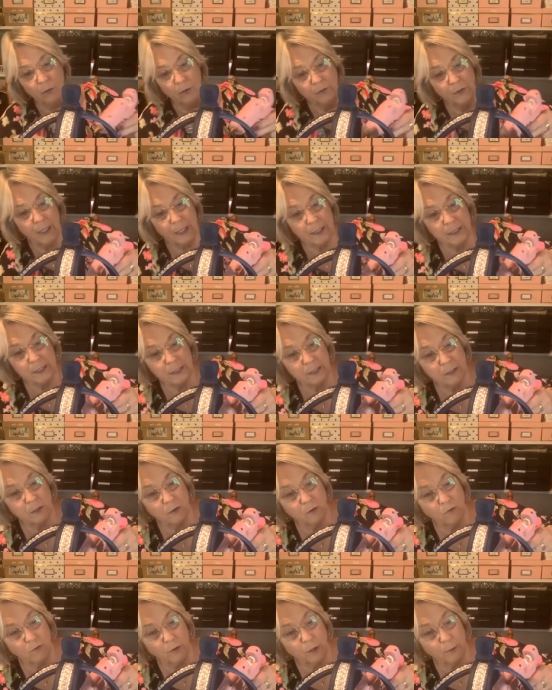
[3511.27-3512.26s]
I want that
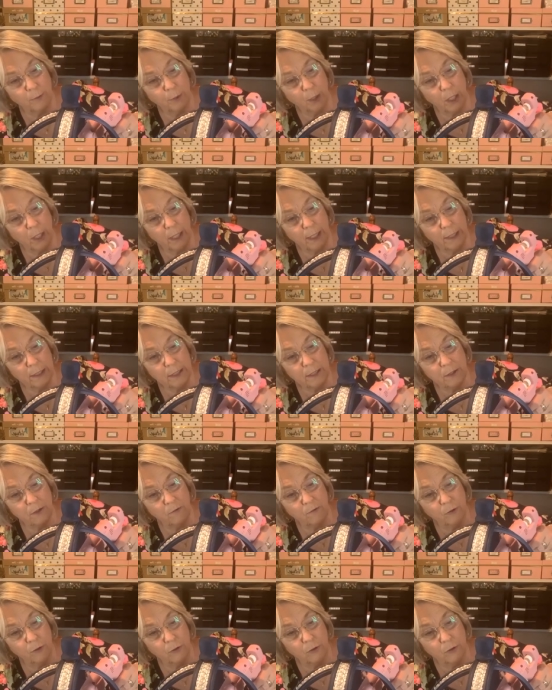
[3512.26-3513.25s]
silver,
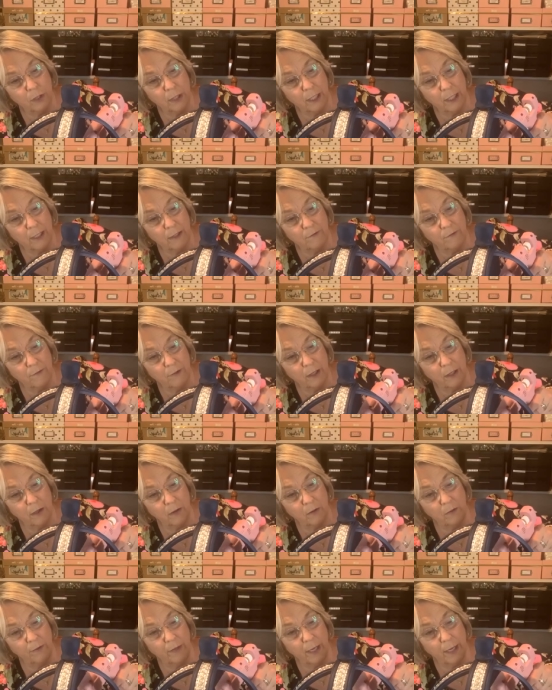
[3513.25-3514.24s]
bright silver leaf
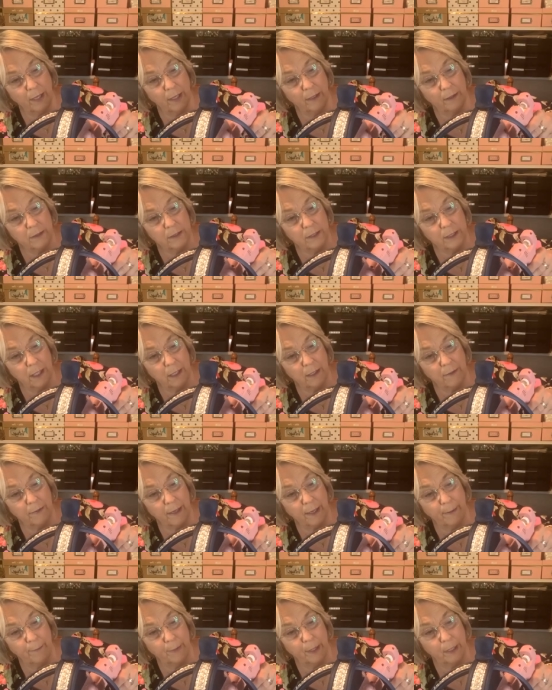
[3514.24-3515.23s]
on that
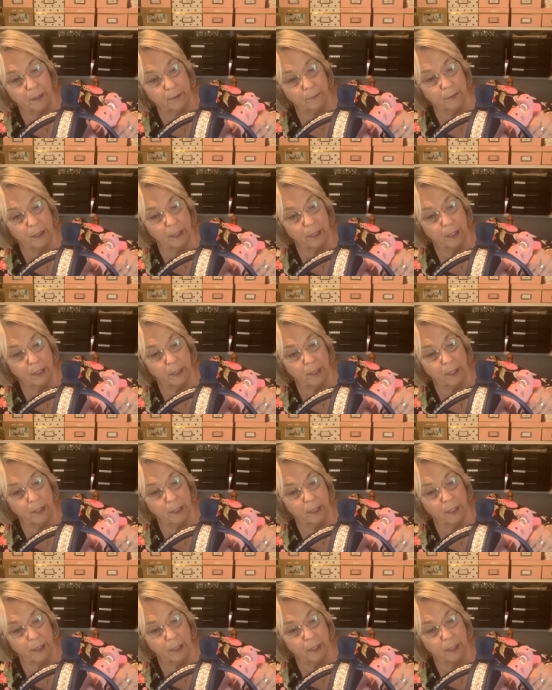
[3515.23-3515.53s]
side of that